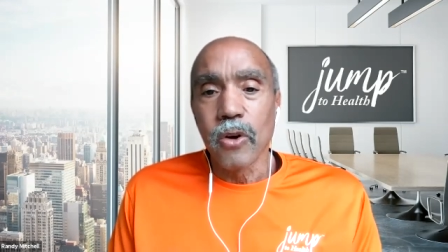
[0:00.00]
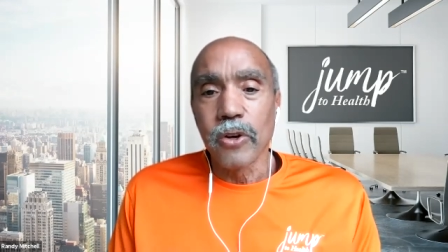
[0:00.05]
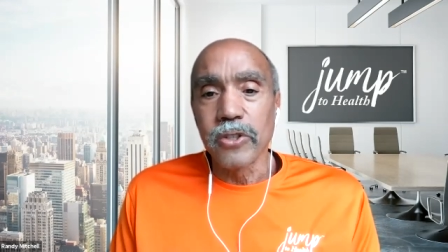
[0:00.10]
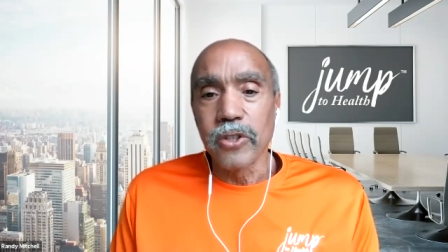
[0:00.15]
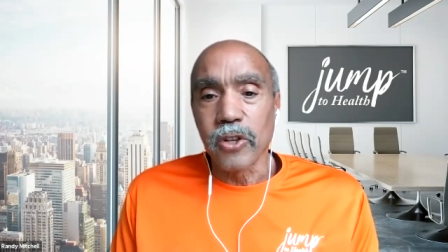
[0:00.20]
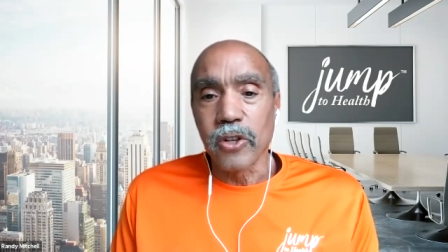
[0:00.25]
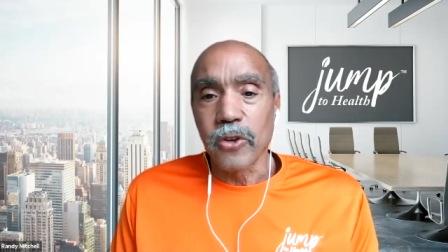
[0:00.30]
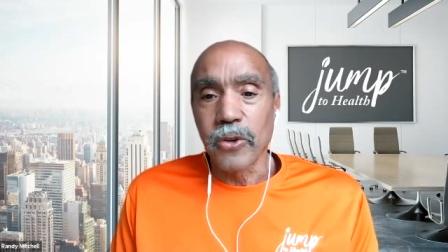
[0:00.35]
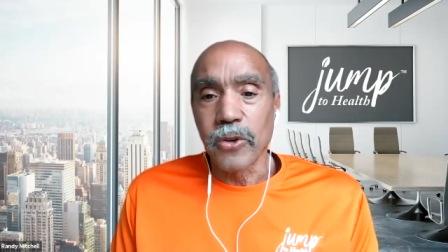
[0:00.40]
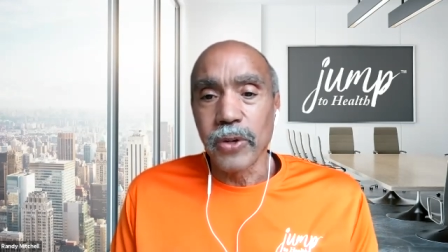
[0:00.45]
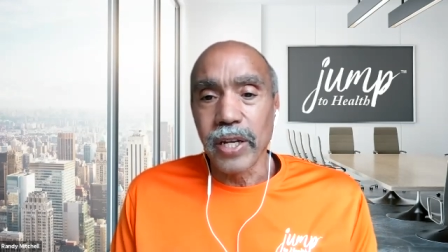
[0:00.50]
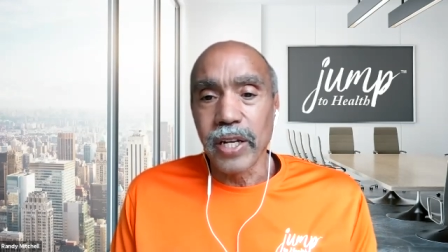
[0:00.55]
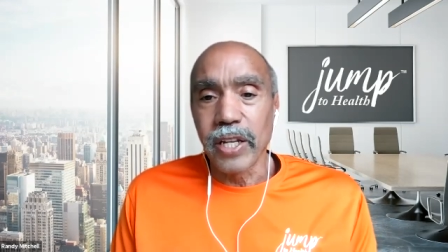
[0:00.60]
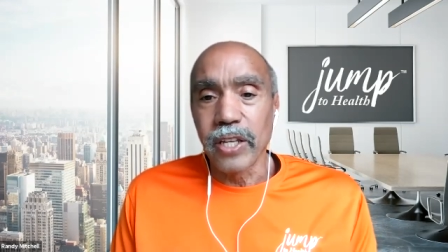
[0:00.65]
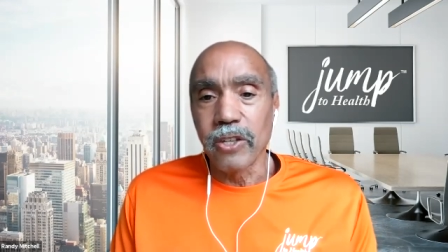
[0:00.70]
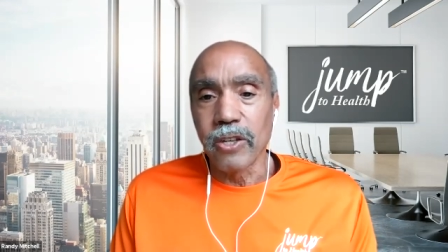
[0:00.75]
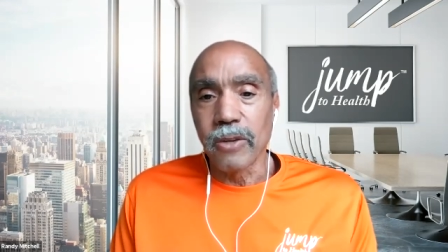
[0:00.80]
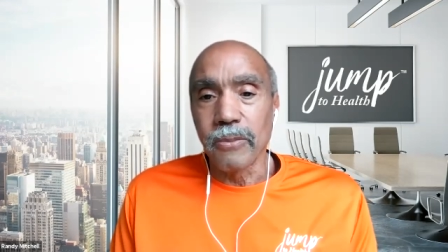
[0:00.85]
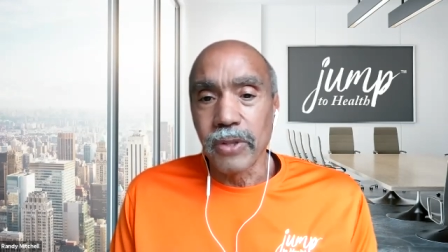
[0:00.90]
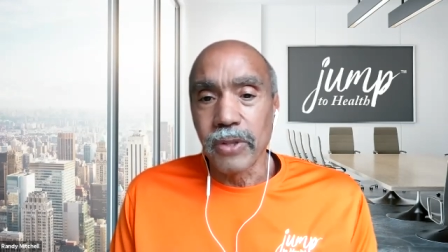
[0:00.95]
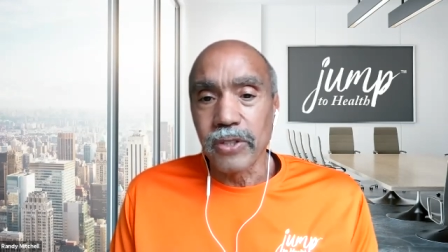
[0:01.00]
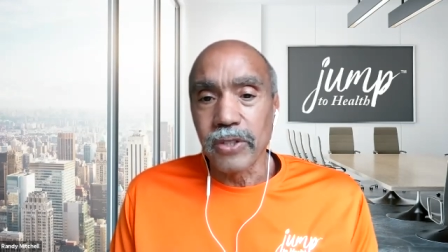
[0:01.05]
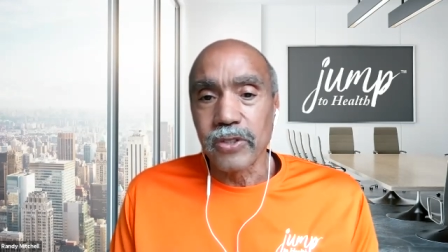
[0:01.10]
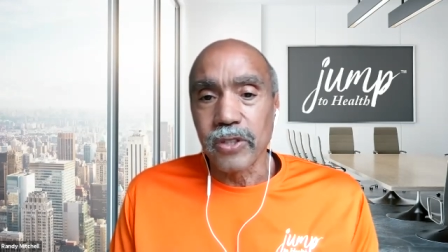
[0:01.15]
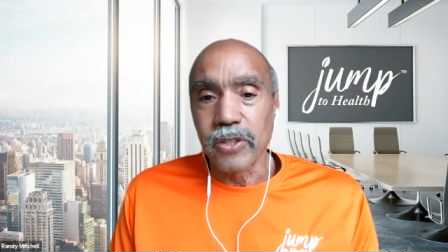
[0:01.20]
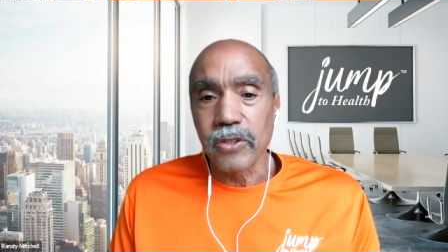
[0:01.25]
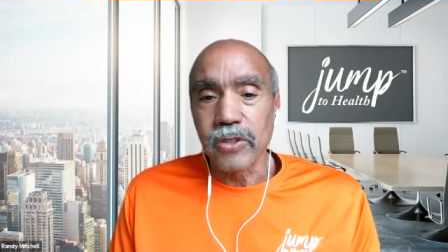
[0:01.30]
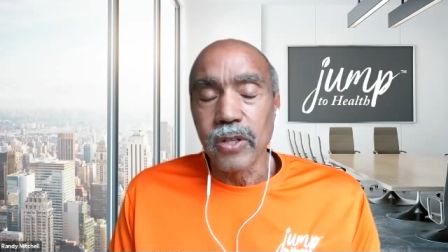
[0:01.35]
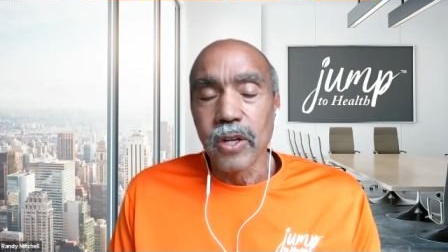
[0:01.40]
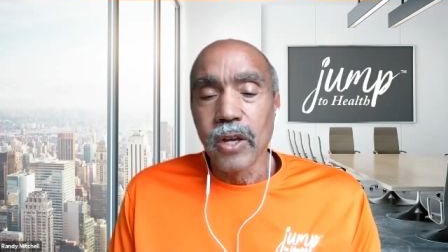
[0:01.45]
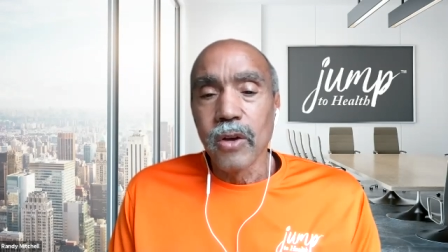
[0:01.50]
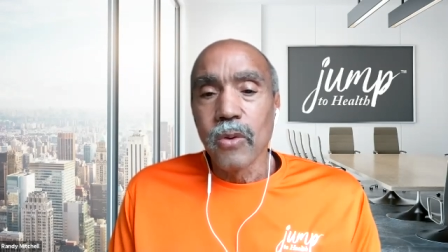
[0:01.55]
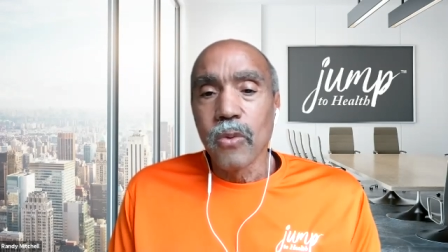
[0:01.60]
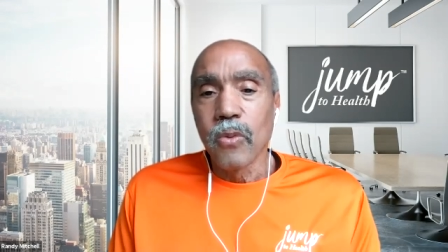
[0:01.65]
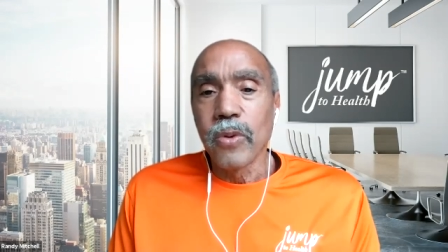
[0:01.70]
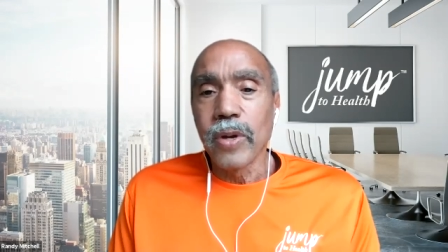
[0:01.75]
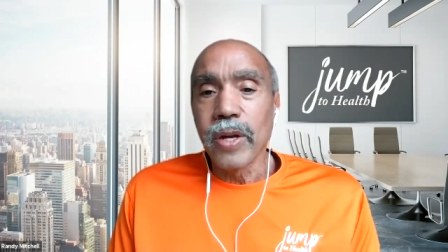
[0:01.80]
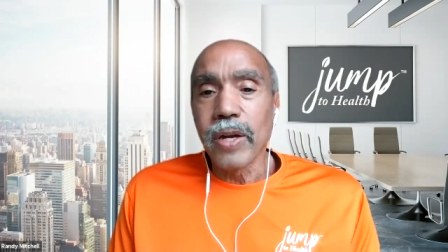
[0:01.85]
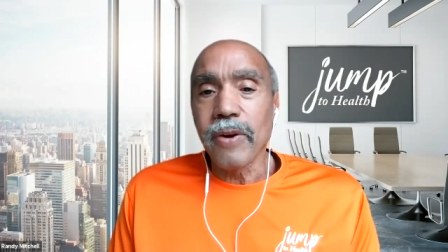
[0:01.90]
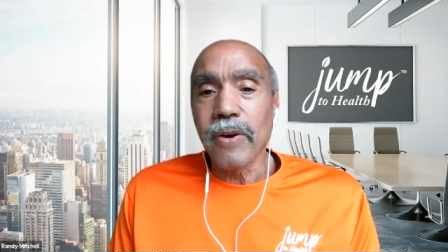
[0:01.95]
or you're creating your business.
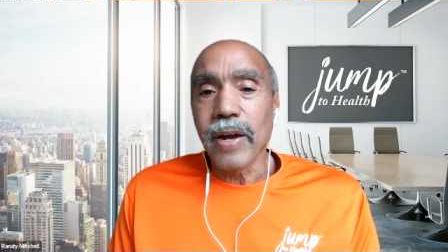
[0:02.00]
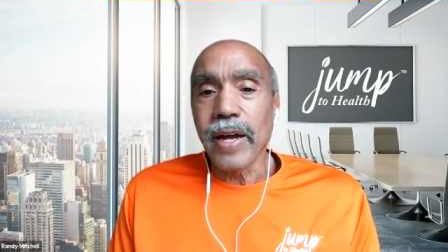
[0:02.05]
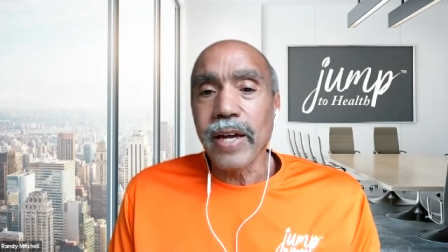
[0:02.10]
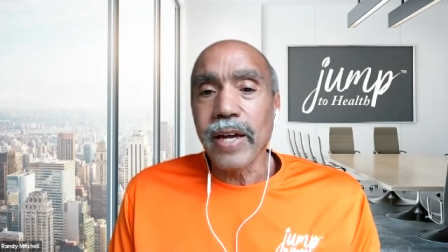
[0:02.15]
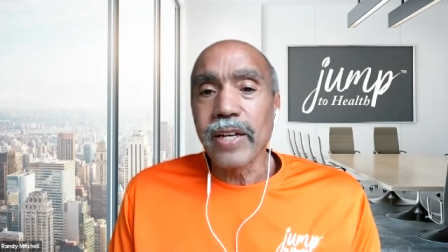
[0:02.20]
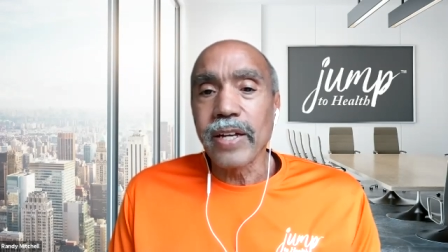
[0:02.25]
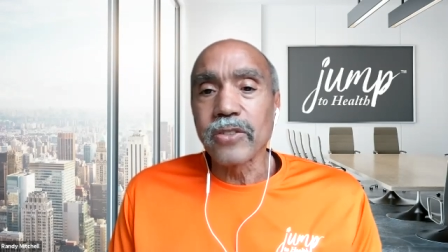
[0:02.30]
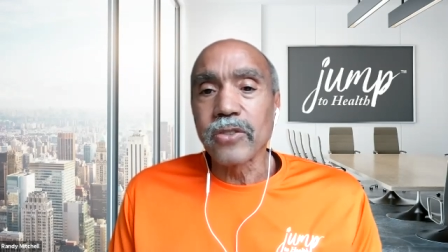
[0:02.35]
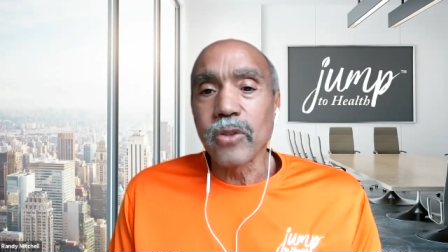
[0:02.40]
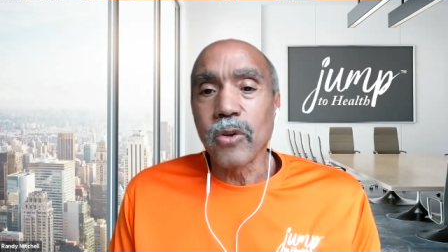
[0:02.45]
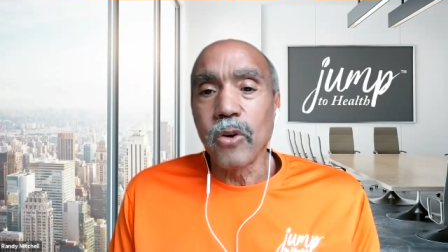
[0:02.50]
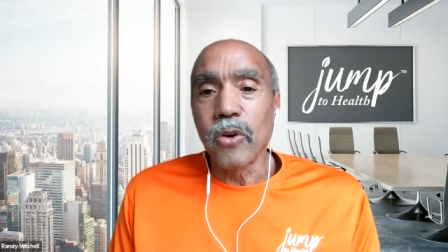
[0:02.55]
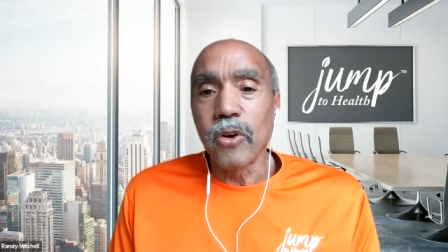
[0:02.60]
Whereas